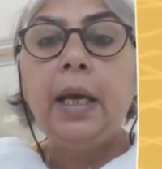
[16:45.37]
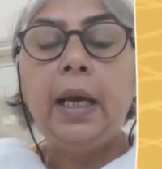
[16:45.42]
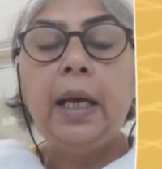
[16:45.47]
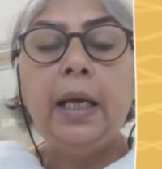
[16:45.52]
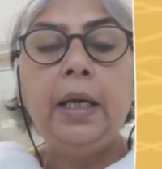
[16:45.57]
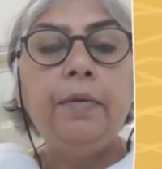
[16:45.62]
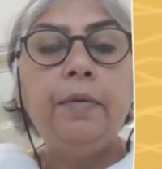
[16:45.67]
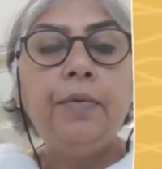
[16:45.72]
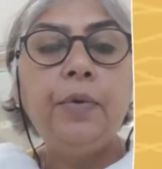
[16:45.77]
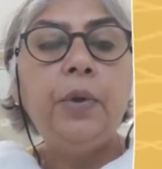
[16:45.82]

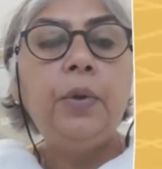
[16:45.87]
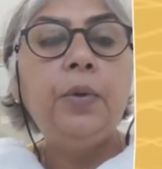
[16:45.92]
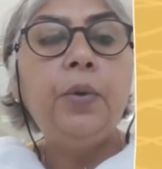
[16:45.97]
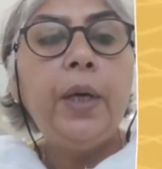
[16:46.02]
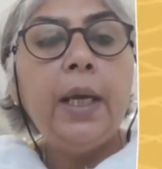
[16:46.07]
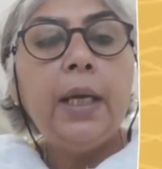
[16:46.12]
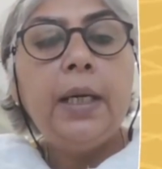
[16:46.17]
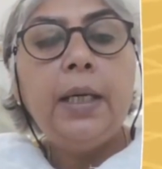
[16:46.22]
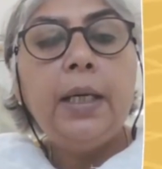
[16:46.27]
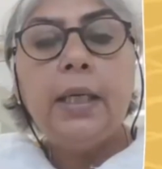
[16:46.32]
And if you
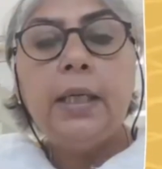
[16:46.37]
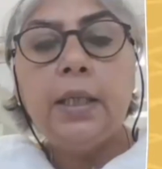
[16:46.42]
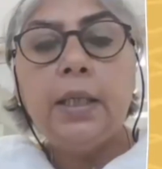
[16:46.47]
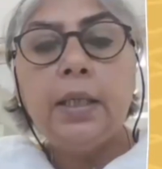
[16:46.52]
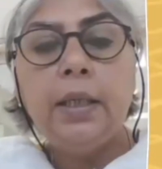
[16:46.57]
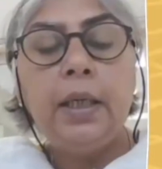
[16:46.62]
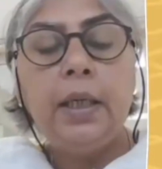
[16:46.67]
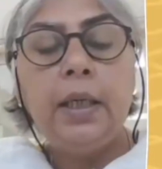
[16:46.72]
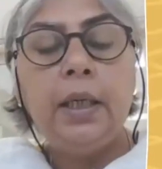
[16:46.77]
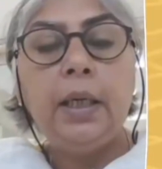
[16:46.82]
look at our
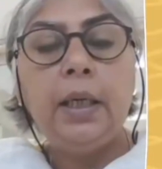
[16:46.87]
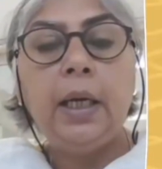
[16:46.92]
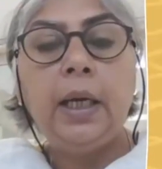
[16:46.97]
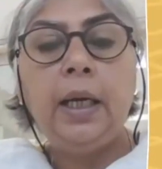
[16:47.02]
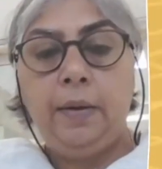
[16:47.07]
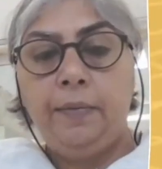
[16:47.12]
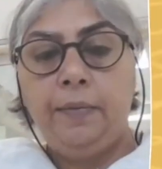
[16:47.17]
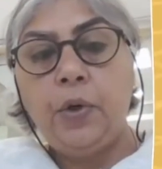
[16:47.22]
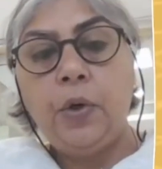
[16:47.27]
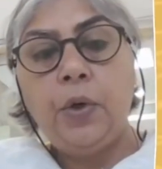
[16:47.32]
journey, and
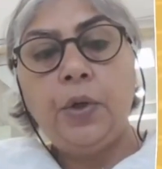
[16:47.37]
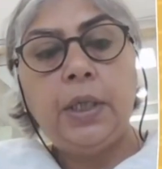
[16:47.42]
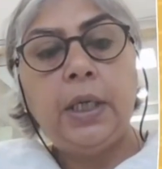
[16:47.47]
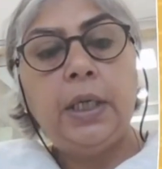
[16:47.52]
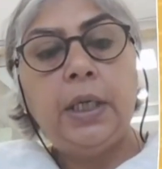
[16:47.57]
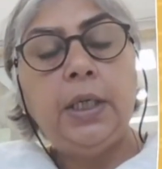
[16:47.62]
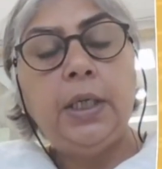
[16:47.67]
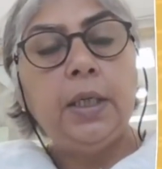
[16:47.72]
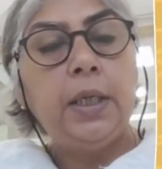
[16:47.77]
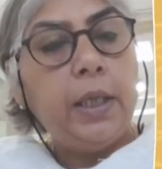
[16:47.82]
of course
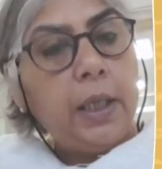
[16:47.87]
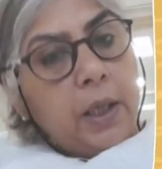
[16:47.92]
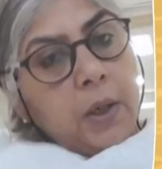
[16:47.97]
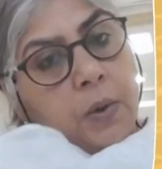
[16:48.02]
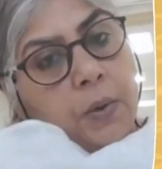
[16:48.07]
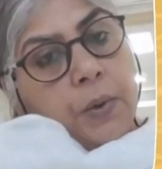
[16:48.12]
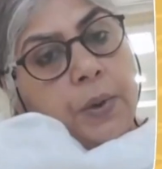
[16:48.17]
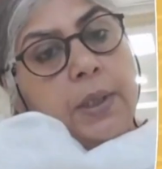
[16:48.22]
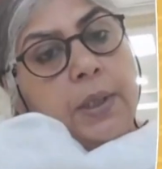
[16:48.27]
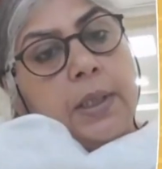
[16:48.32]
our journey
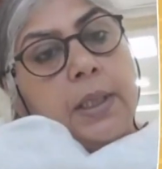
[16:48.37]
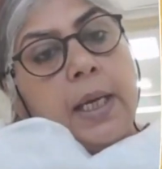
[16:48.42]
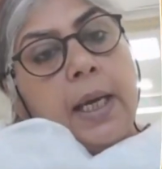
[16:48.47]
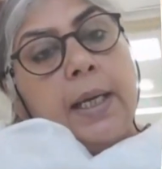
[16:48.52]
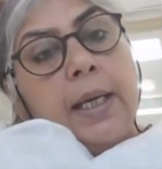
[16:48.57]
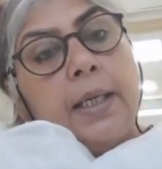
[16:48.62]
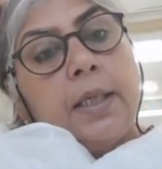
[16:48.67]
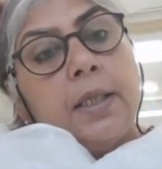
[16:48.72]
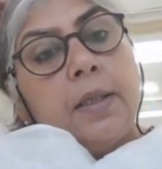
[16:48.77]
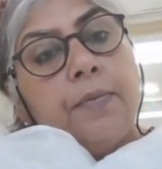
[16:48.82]

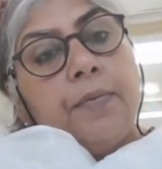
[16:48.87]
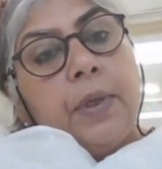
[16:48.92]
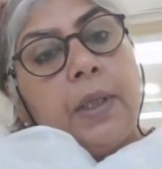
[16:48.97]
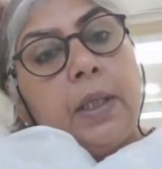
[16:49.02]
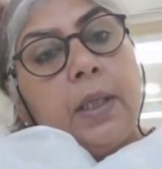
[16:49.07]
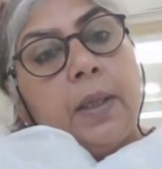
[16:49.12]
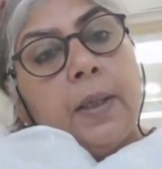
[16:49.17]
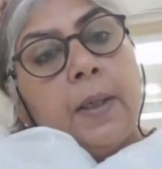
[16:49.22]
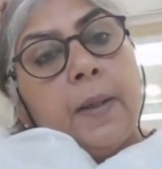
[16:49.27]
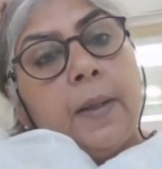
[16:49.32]
coincides
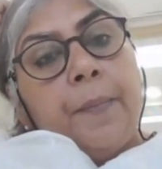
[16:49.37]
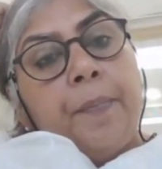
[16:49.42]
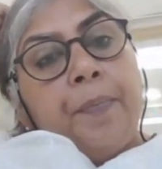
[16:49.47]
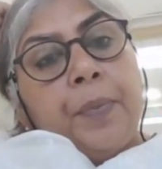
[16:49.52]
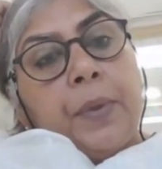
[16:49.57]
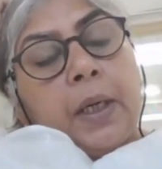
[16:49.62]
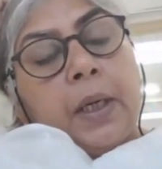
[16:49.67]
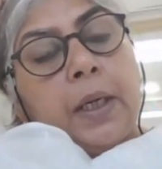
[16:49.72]
with the